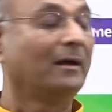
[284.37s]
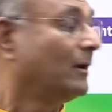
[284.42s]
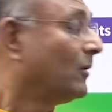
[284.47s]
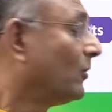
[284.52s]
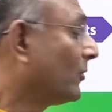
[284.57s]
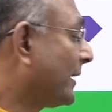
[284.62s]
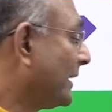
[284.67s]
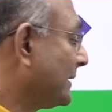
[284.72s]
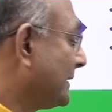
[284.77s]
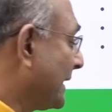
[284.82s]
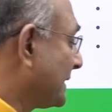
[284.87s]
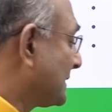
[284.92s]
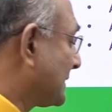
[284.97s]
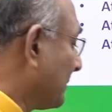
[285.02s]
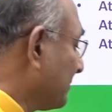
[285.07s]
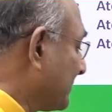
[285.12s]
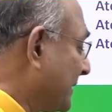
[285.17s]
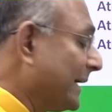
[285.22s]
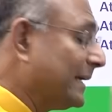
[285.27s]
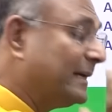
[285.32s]
Okay, there is
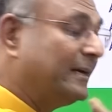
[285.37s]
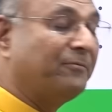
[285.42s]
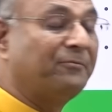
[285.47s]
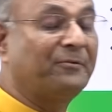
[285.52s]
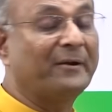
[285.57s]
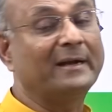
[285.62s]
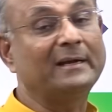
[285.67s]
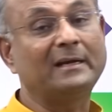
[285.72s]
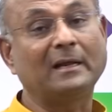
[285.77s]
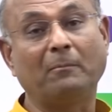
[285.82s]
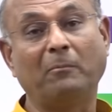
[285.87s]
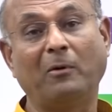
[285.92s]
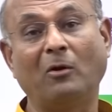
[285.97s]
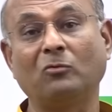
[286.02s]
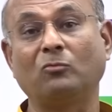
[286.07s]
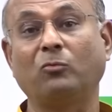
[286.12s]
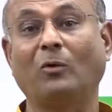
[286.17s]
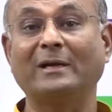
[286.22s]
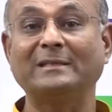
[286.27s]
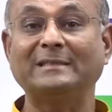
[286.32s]
something different
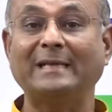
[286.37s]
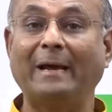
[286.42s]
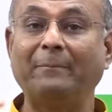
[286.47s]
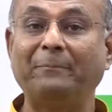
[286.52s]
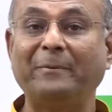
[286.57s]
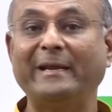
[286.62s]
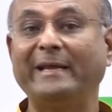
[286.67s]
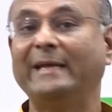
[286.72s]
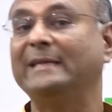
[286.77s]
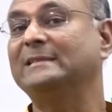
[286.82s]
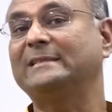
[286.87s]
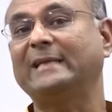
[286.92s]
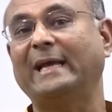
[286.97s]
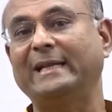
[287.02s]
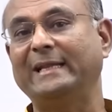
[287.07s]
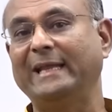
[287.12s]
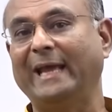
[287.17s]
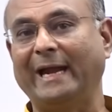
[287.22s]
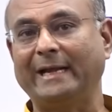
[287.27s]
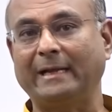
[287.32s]
about what is happening
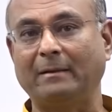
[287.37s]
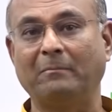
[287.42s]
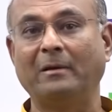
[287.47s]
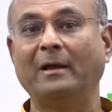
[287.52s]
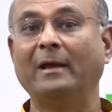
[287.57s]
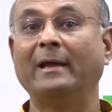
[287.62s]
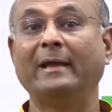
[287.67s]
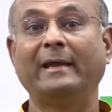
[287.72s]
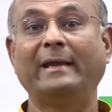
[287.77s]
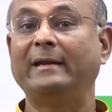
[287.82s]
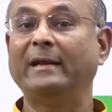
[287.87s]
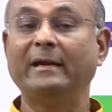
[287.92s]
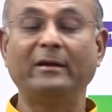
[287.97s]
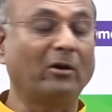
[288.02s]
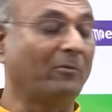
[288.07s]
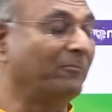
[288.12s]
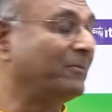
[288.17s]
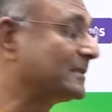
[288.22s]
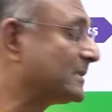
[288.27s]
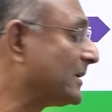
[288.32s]
inside the atom. He didn't
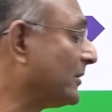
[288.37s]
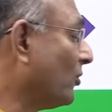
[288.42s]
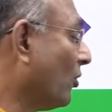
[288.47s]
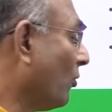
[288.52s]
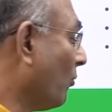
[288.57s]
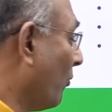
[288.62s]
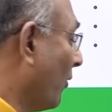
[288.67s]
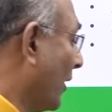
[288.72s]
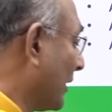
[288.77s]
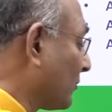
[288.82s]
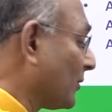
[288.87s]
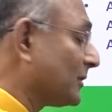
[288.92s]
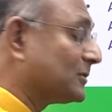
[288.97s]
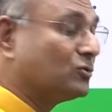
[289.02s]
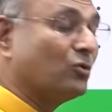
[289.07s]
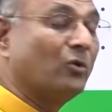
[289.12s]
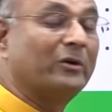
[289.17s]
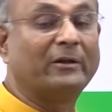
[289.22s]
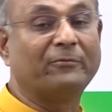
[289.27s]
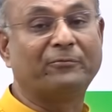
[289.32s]
obviously know what was
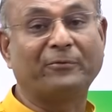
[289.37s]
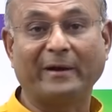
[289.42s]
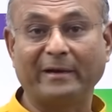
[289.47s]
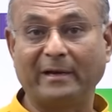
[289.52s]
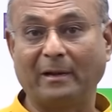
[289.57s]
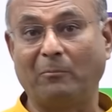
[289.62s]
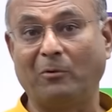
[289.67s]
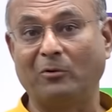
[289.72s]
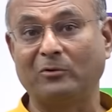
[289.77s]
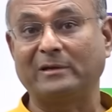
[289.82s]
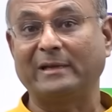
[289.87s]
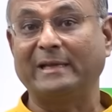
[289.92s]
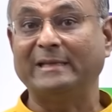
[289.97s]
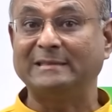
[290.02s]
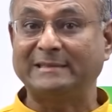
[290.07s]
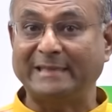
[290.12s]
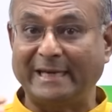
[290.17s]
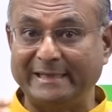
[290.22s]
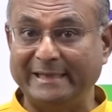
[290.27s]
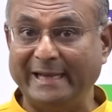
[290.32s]
so different about
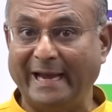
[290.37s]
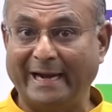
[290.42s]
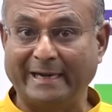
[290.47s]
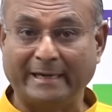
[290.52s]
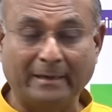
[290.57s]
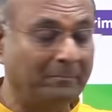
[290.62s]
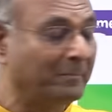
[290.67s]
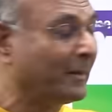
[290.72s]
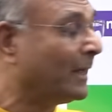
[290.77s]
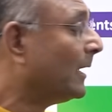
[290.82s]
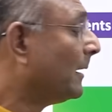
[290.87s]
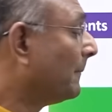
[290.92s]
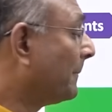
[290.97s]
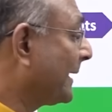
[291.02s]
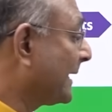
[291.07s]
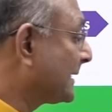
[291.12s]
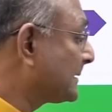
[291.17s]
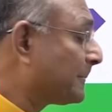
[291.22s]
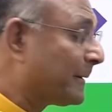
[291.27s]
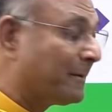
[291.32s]
inside the atom,
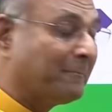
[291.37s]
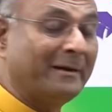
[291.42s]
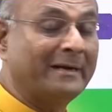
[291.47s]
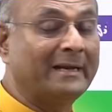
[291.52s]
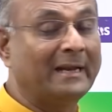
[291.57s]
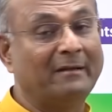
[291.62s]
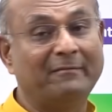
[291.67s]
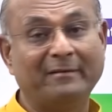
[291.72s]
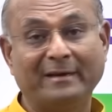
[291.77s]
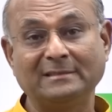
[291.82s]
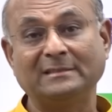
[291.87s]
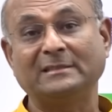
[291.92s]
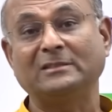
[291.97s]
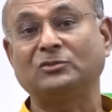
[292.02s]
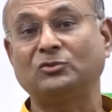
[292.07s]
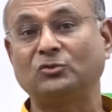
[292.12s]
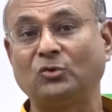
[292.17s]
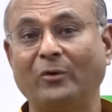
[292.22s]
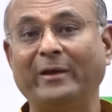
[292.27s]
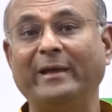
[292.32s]
but experimental evidence is
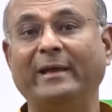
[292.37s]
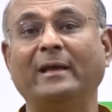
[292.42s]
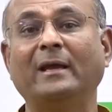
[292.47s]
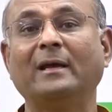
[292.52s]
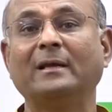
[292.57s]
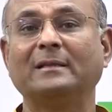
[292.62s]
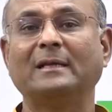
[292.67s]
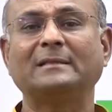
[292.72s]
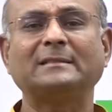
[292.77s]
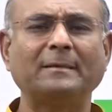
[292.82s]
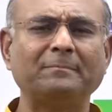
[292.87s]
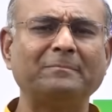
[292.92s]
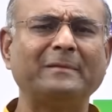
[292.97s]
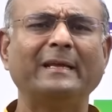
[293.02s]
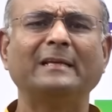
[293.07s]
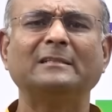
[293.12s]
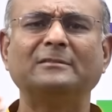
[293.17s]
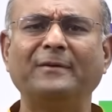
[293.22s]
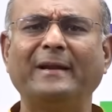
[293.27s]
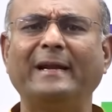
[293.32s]
showing that
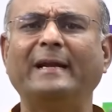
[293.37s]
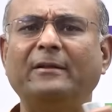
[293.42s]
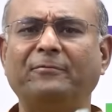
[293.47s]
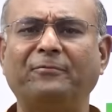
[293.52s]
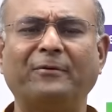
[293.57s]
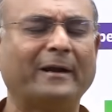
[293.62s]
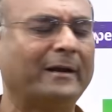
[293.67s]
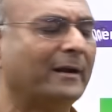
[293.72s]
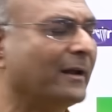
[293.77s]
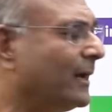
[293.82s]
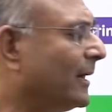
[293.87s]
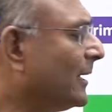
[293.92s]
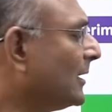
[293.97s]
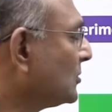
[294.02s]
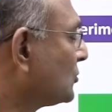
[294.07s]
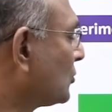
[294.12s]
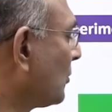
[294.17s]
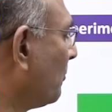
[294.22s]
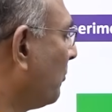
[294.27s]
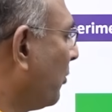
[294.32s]
something is very different.
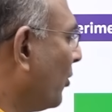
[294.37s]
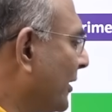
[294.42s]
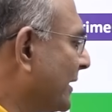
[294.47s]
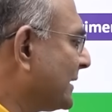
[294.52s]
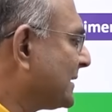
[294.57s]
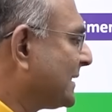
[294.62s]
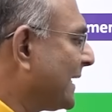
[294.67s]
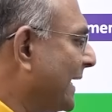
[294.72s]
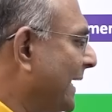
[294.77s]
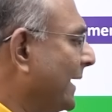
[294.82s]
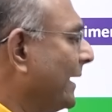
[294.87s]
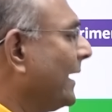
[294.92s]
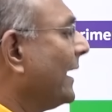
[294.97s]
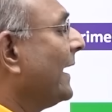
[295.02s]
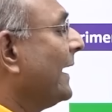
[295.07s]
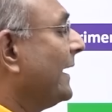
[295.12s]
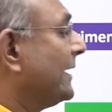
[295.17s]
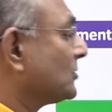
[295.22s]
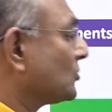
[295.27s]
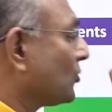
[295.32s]
So Bohr is saying
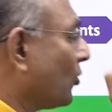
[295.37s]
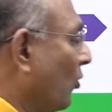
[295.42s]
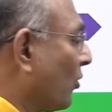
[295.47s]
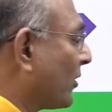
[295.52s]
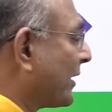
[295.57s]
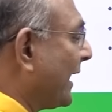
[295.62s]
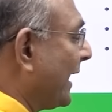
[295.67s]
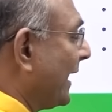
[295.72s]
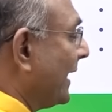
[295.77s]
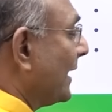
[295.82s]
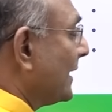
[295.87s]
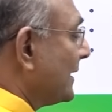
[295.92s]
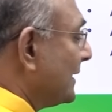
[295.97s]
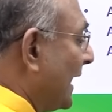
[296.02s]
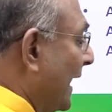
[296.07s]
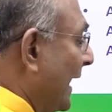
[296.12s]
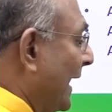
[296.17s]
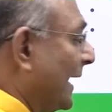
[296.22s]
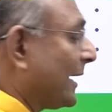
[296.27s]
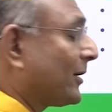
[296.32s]
it is okay.
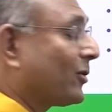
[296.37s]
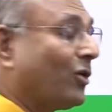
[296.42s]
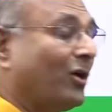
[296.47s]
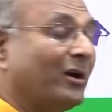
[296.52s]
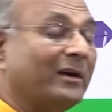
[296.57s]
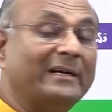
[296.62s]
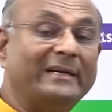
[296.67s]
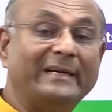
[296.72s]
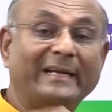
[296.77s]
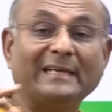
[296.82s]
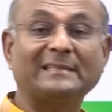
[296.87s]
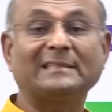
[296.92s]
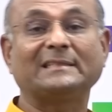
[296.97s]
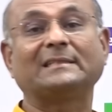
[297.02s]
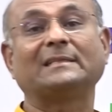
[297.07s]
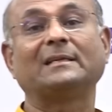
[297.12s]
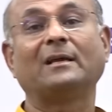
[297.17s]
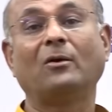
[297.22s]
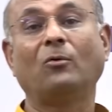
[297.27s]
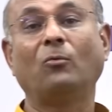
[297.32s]
The electron
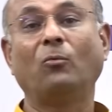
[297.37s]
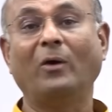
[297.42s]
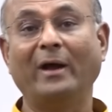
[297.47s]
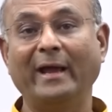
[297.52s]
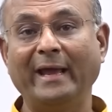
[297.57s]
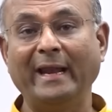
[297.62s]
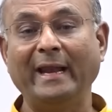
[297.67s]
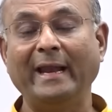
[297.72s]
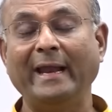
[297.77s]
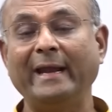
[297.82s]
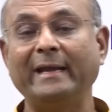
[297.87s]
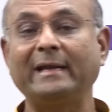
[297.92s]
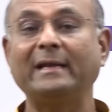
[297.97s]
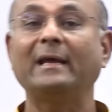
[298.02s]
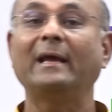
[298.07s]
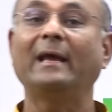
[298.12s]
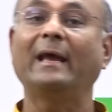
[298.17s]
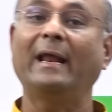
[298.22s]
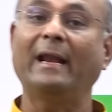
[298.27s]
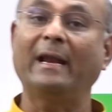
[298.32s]
does violate
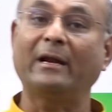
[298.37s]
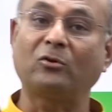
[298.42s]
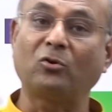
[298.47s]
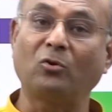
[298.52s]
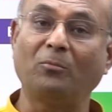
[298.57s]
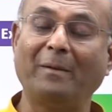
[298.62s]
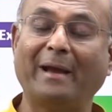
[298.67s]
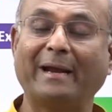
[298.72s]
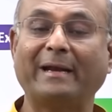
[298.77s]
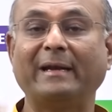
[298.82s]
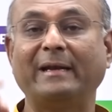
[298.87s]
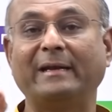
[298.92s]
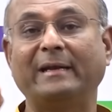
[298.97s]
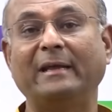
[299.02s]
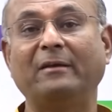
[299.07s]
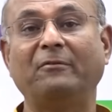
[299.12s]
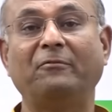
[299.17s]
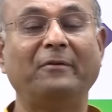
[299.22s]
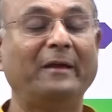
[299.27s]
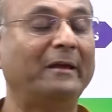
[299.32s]

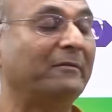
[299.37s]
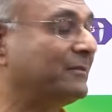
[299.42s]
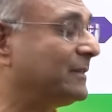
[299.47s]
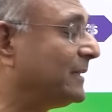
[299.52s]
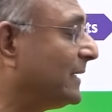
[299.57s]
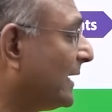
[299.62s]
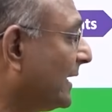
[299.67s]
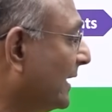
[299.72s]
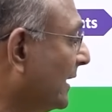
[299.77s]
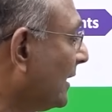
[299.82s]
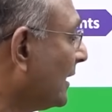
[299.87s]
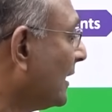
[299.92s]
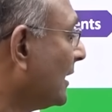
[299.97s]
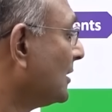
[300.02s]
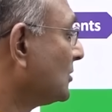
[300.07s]
electromagnetic wave theory.